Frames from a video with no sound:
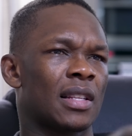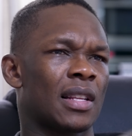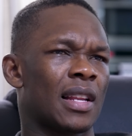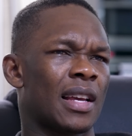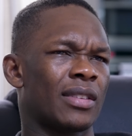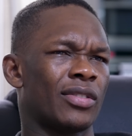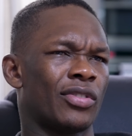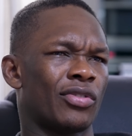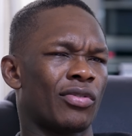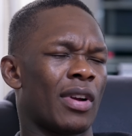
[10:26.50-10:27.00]
to
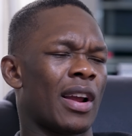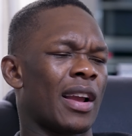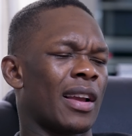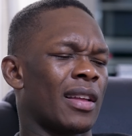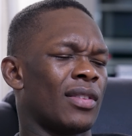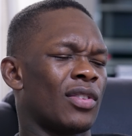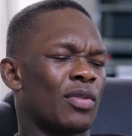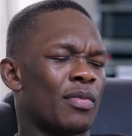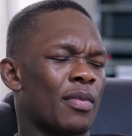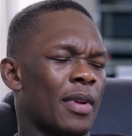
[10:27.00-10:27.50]
like drag a
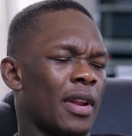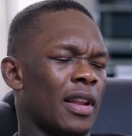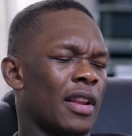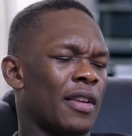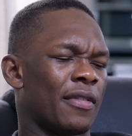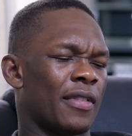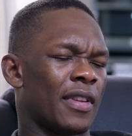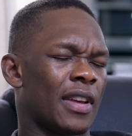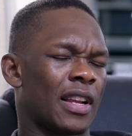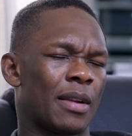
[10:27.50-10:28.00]
little bit. My
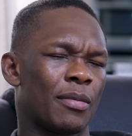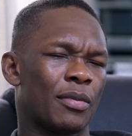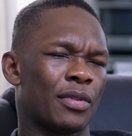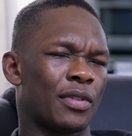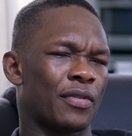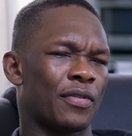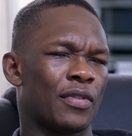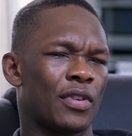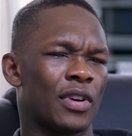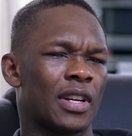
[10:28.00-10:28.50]
left leg, what
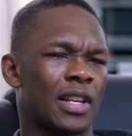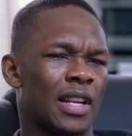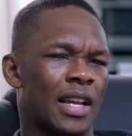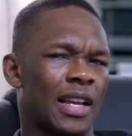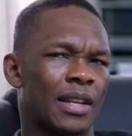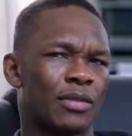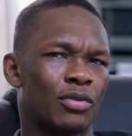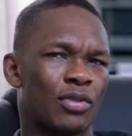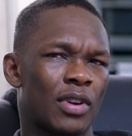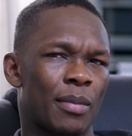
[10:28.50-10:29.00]
the fuck?
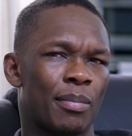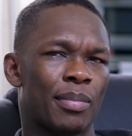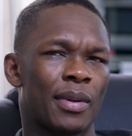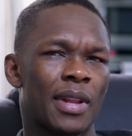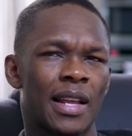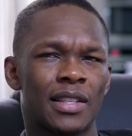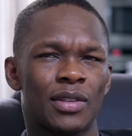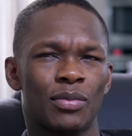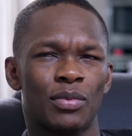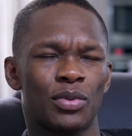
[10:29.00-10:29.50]
Like trying to
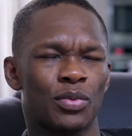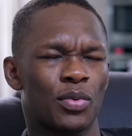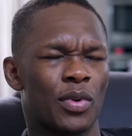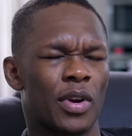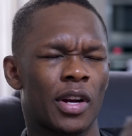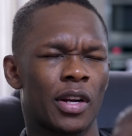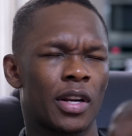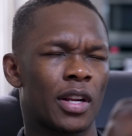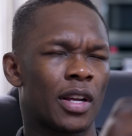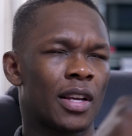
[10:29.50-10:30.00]
plant it was
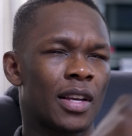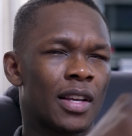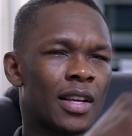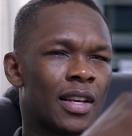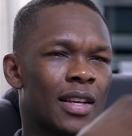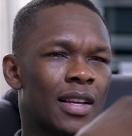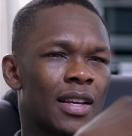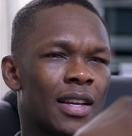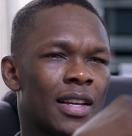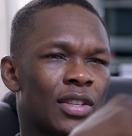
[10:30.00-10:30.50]
weird.
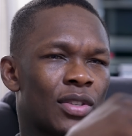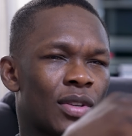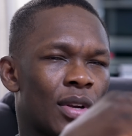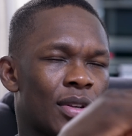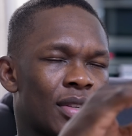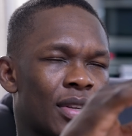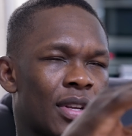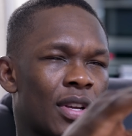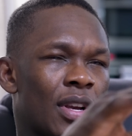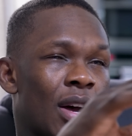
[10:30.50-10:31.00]
So I
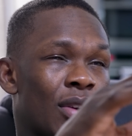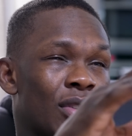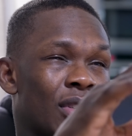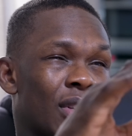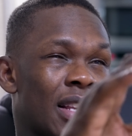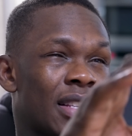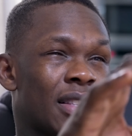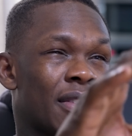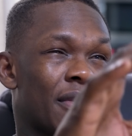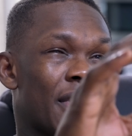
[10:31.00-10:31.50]
was
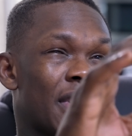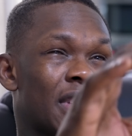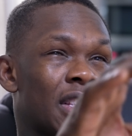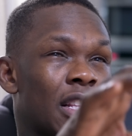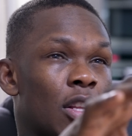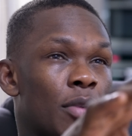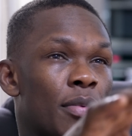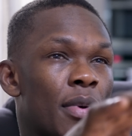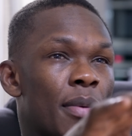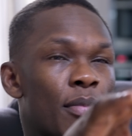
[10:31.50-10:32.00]
against the fence a
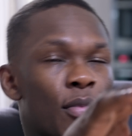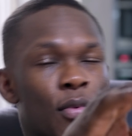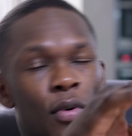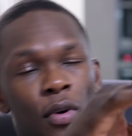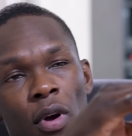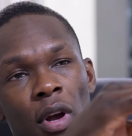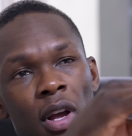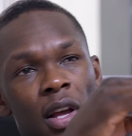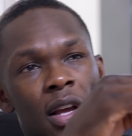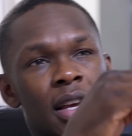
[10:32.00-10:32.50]
little bit
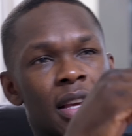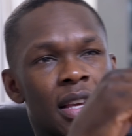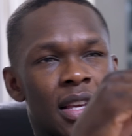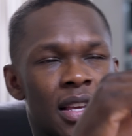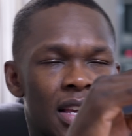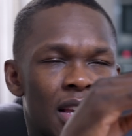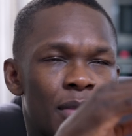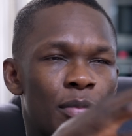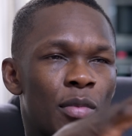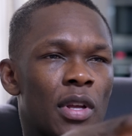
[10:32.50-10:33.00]
more. He
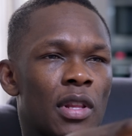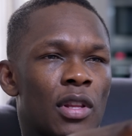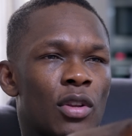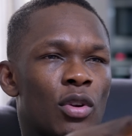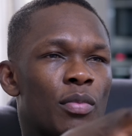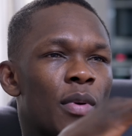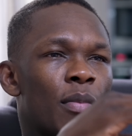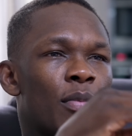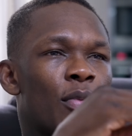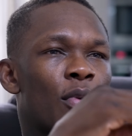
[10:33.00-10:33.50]
hit me a
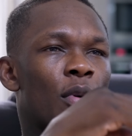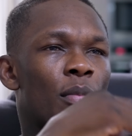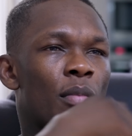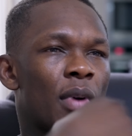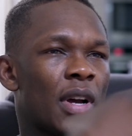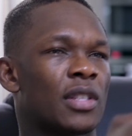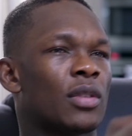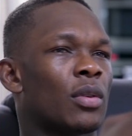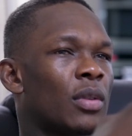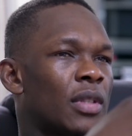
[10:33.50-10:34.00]
little bit more, but I still